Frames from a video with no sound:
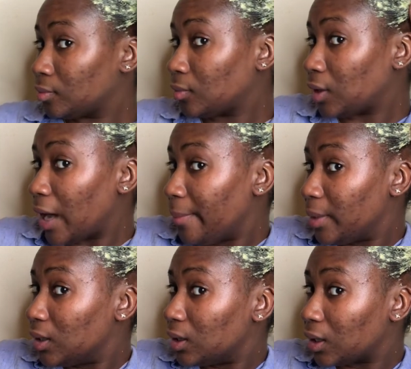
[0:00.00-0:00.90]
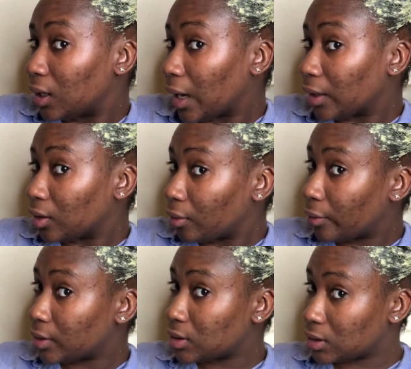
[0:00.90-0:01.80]
Not me looking like the
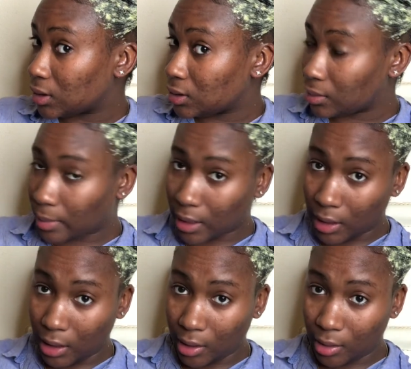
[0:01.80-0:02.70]
Grinch sister by the hair.